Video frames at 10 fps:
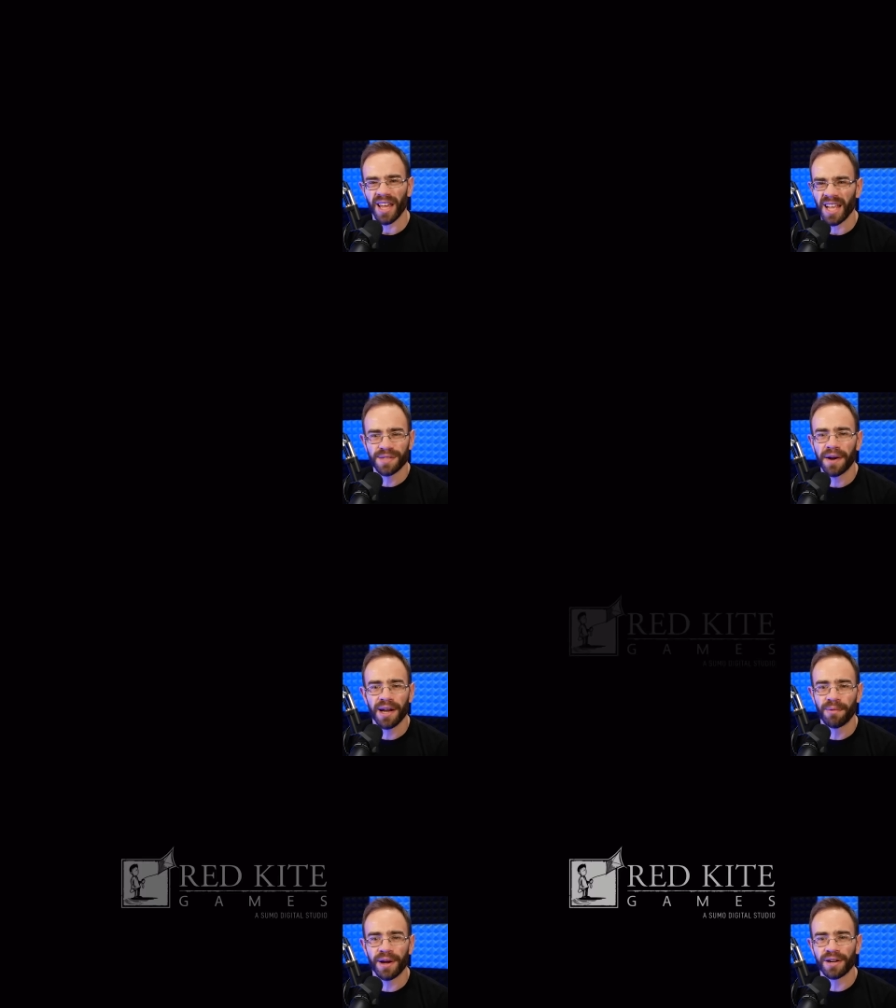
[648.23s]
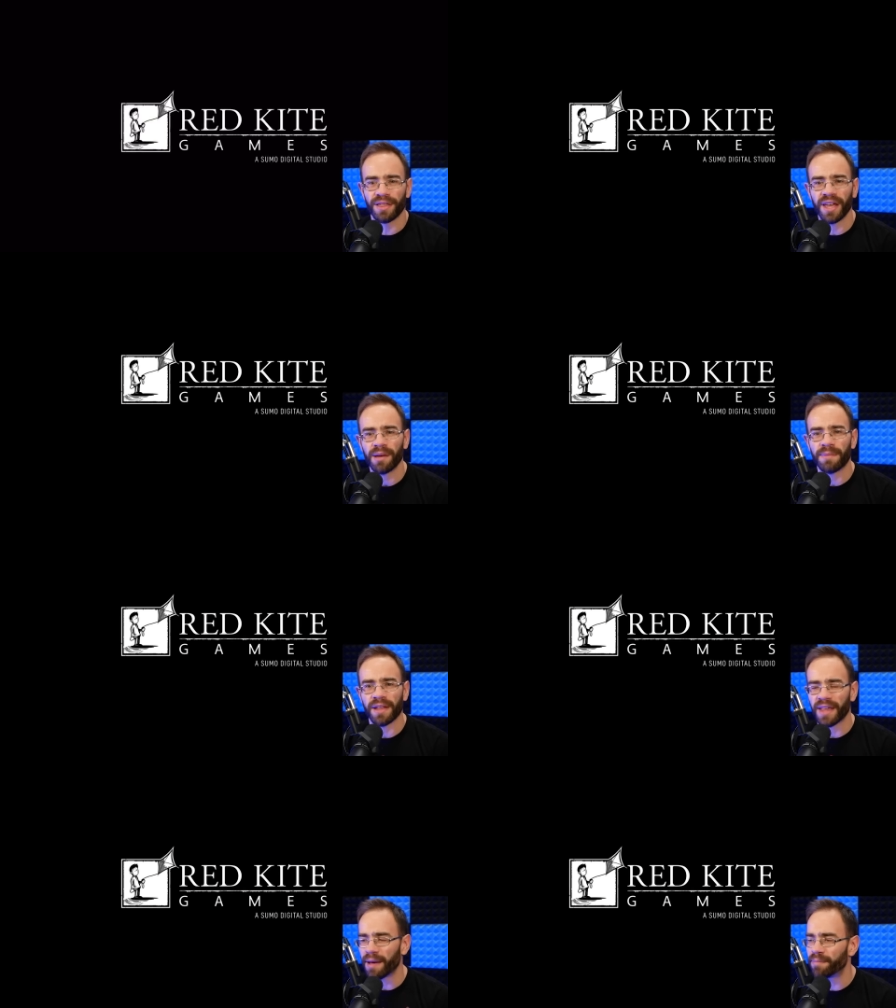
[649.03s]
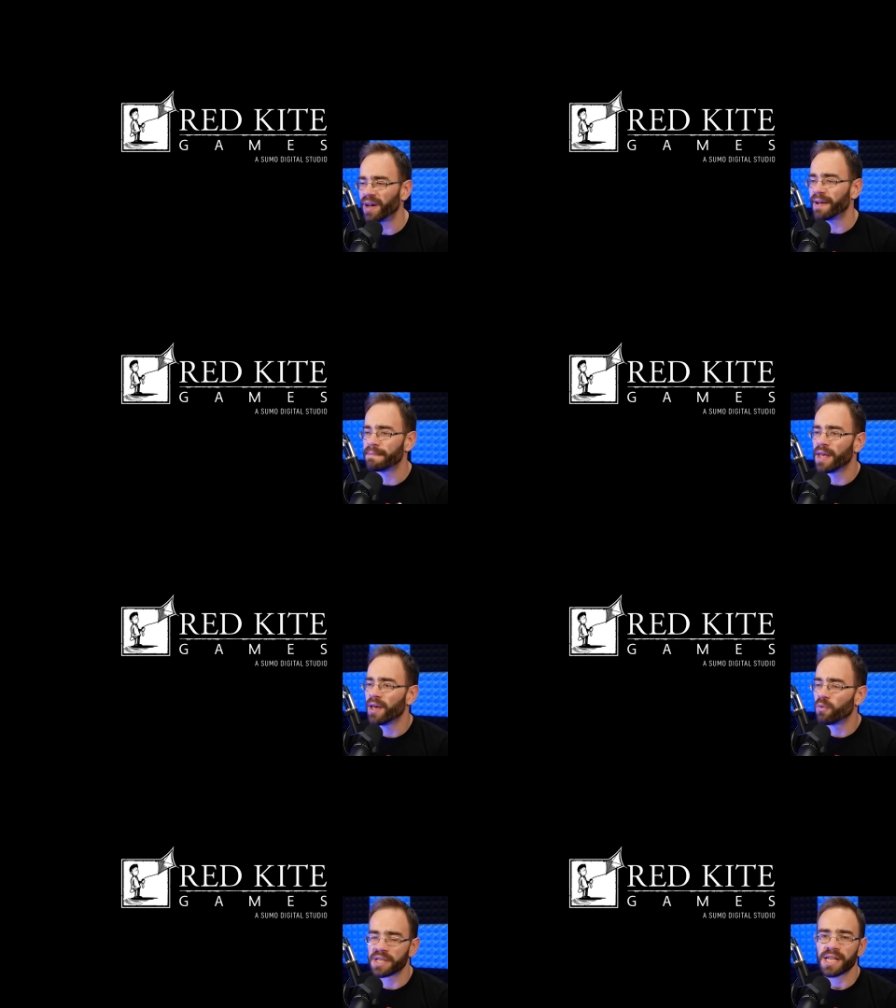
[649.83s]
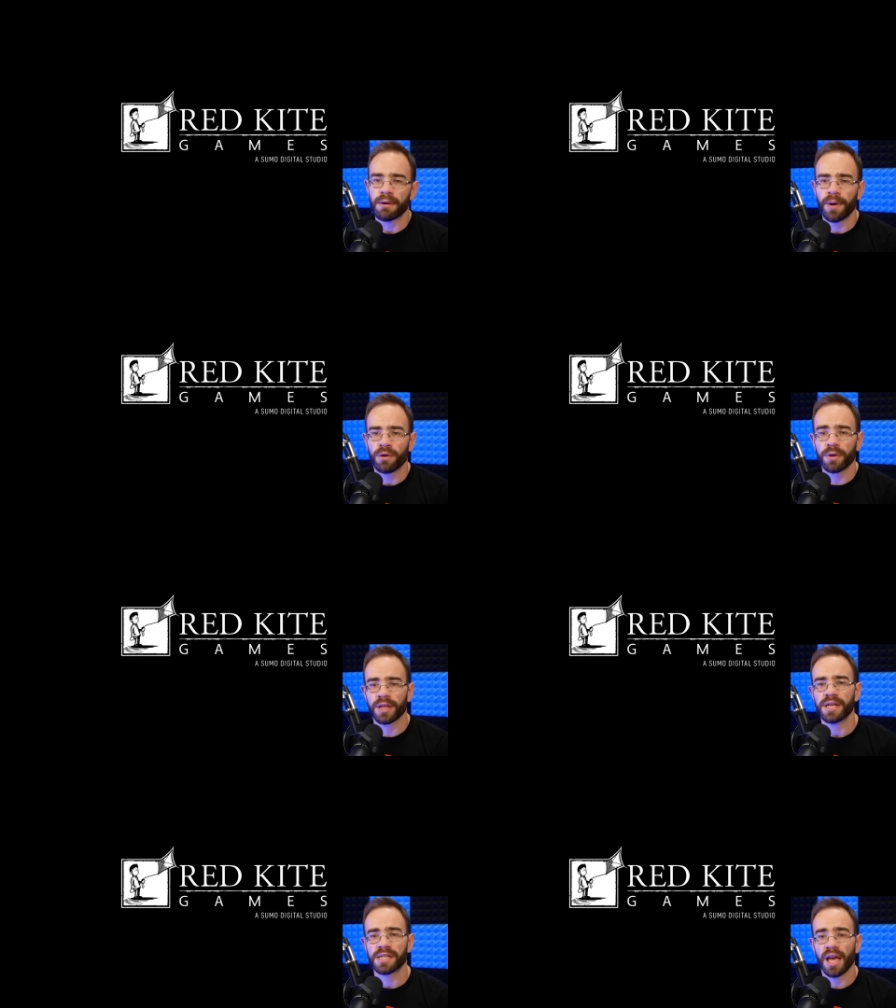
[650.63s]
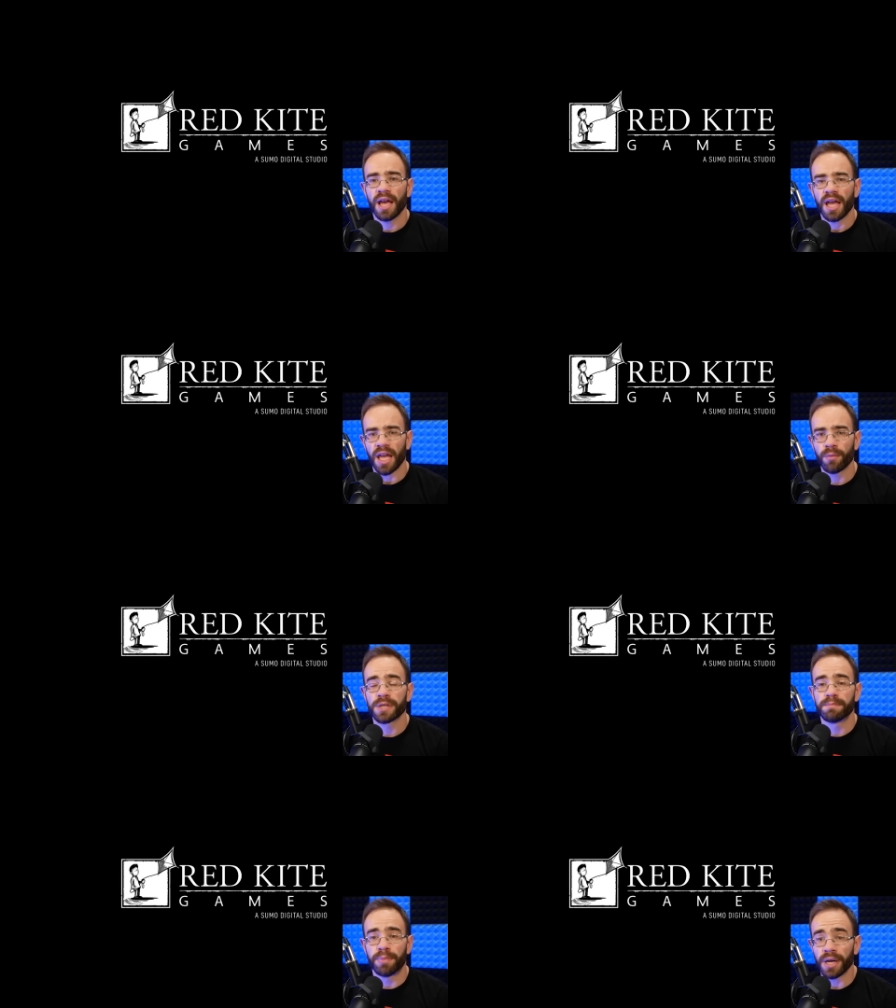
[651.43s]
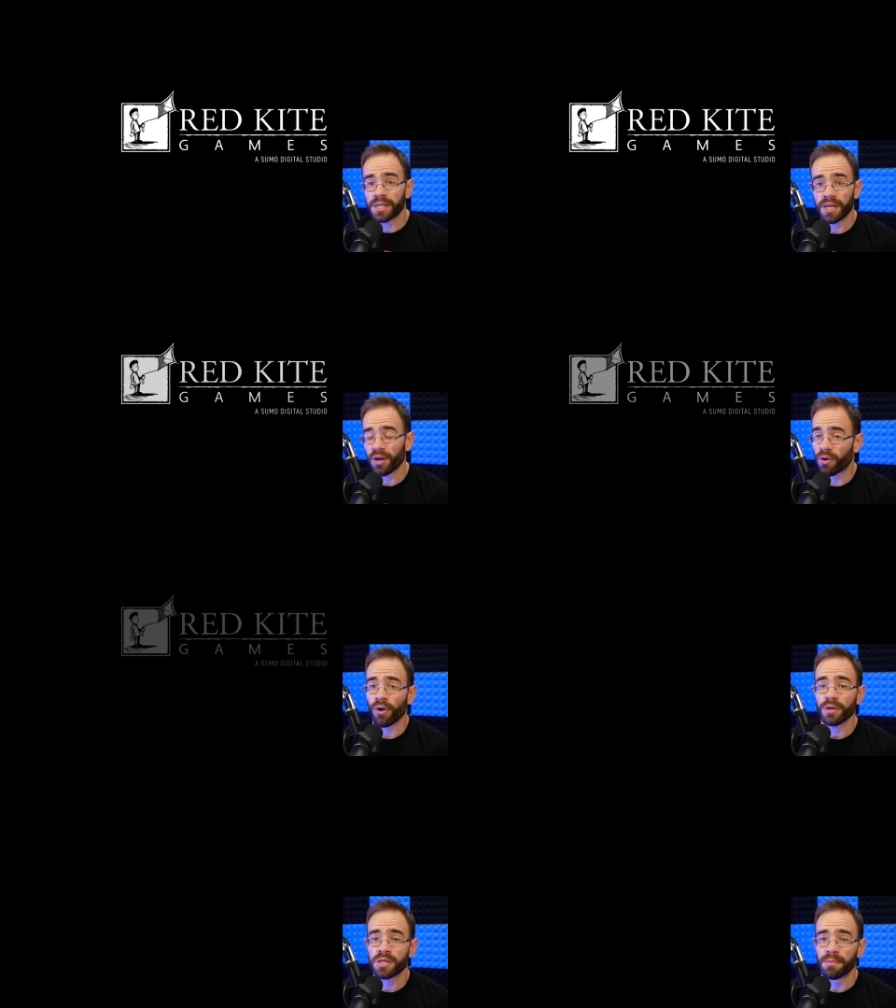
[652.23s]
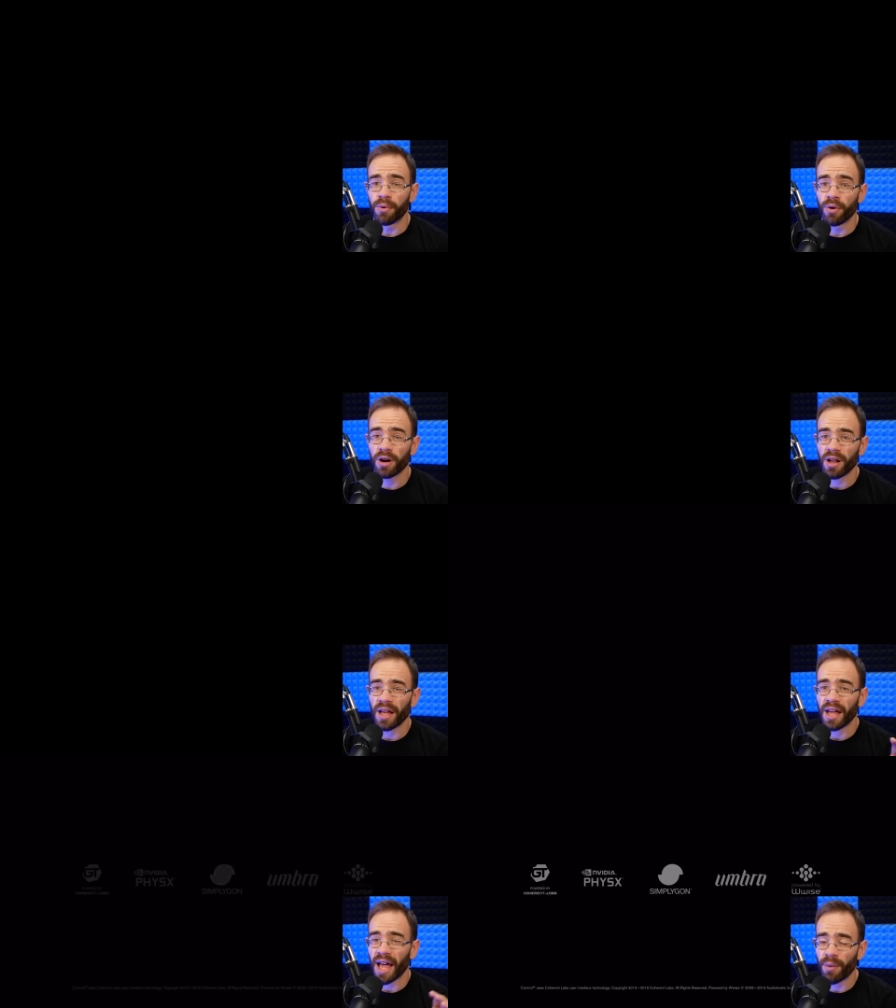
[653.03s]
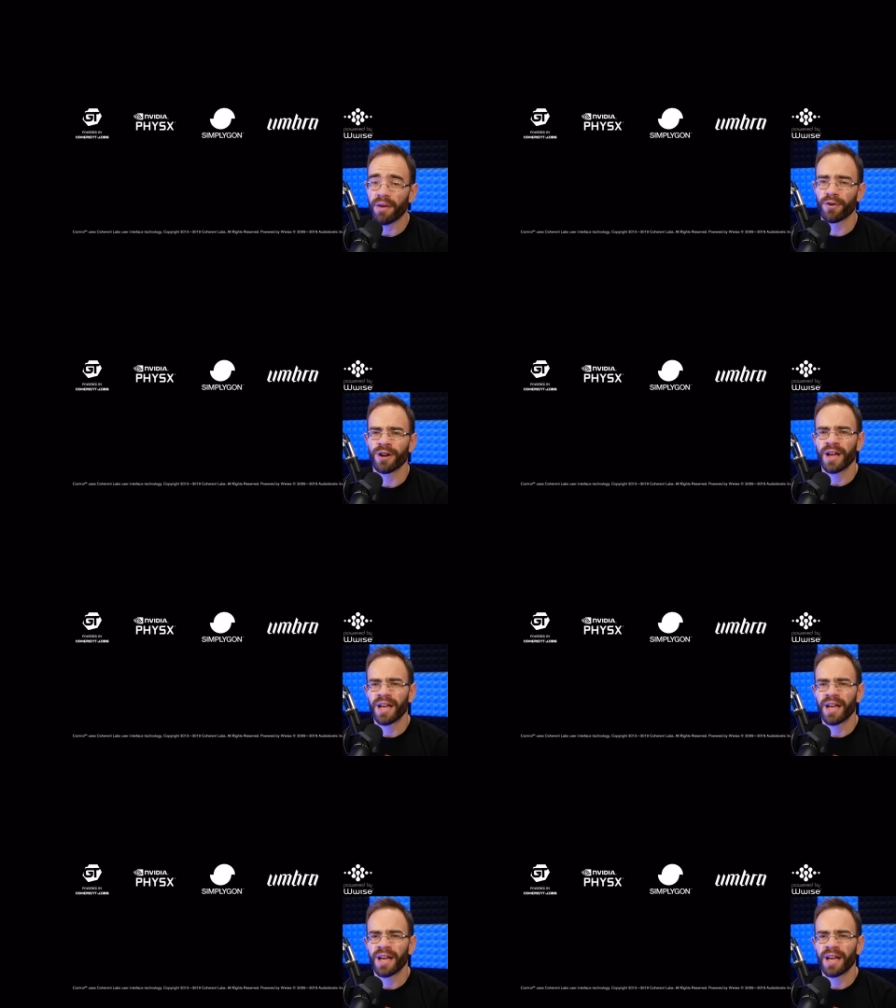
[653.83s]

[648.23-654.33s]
It's very weird to think about that, but when Cyberpunk released, it was busted across the board. However...